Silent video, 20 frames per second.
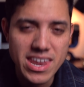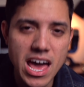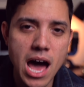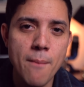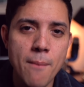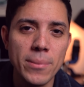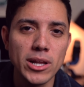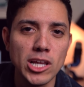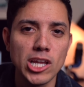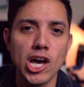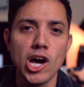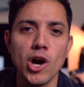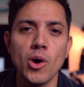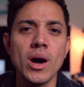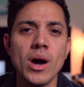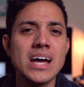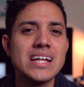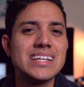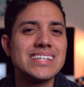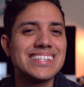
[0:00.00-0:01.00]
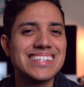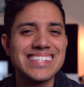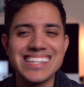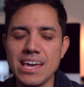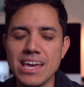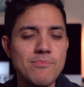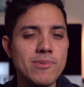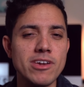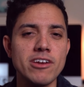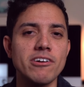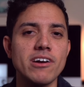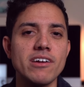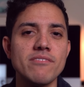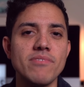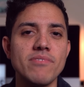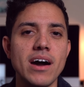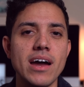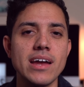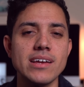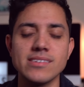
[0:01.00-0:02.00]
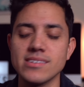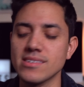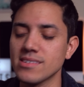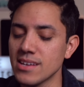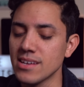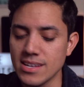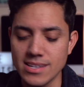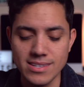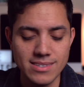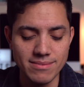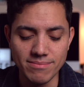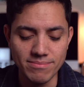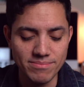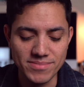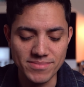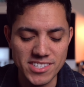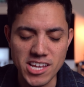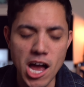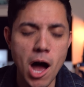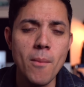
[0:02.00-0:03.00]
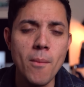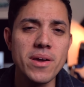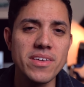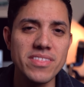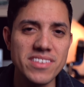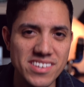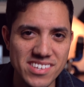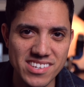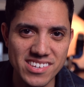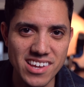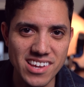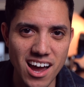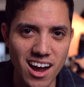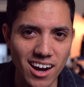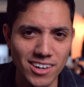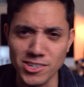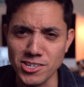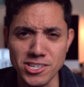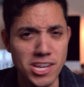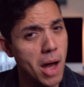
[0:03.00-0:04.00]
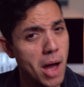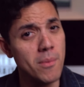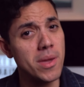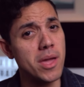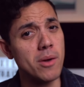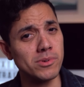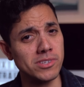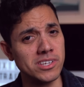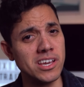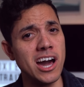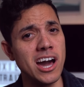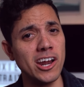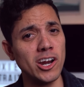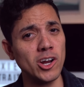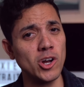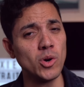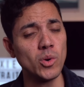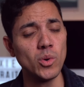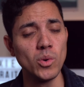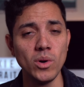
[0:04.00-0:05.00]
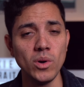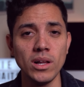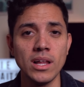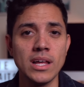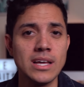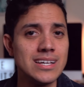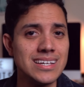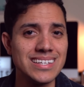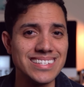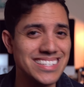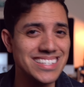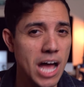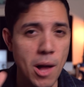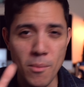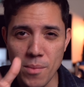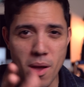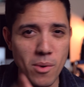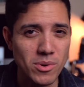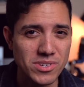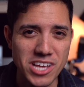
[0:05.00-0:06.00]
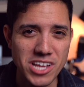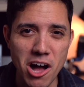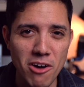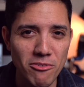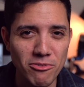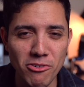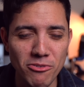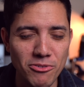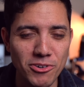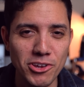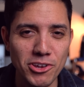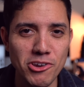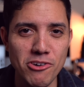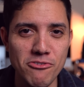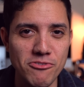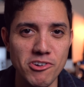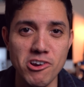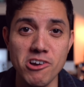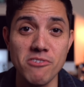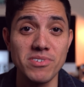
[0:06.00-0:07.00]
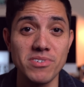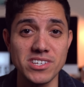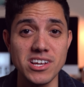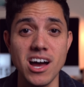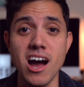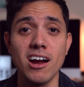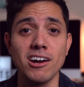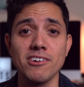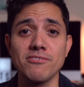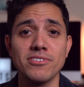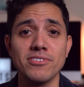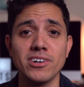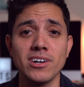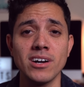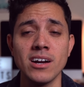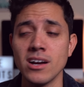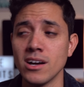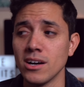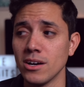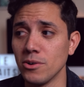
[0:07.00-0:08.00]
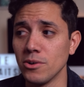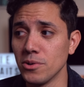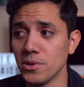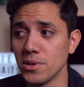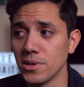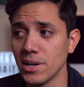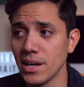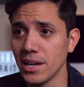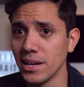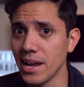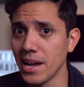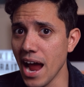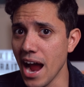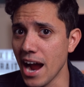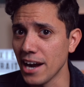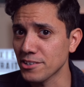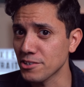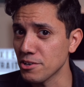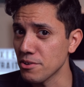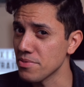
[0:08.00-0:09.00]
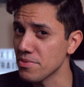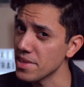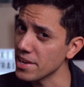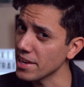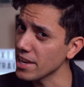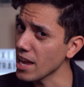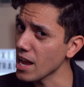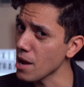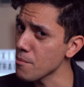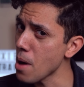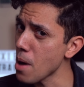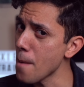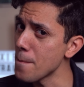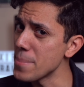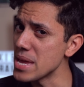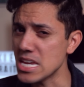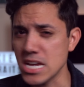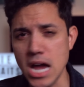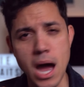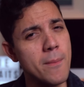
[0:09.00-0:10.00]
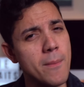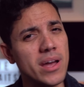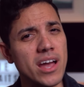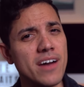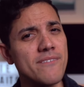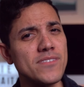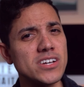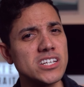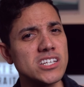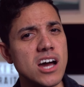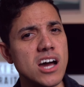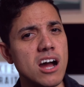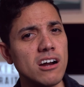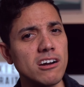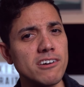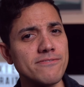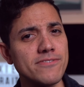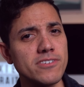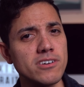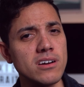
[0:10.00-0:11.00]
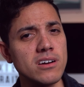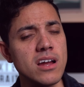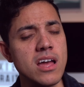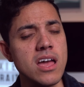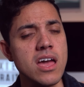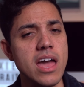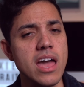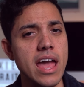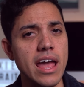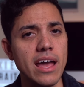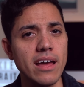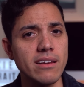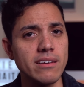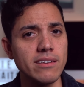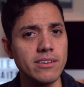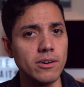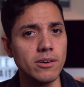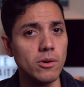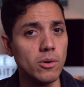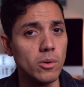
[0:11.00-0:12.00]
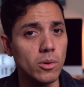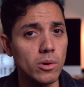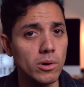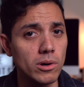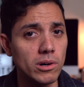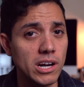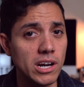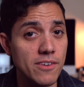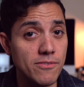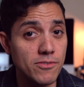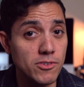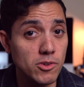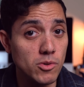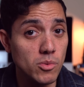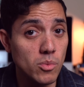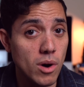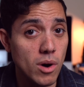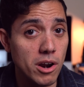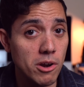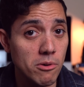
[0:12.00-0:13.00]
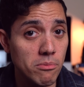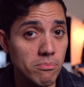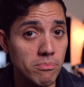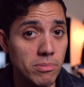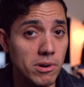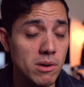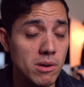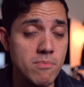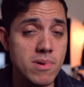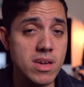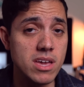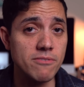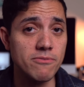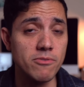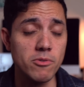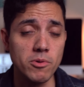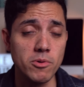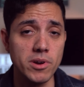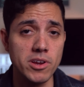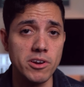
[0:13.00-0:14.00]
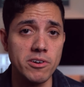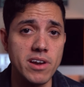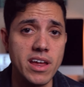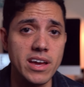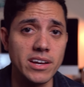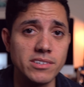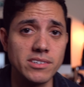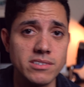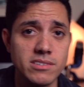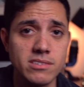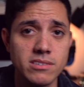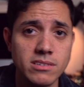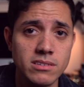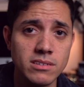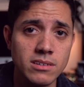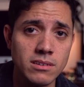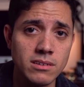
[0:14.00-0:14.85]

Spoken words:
down below. Give me your advice. Tell me this sucked. Tell me it was kind of cool. Tell me it was helpful for you if you're a photographer or an actor thinking about becoming a photographer, and or if you want to book me for your next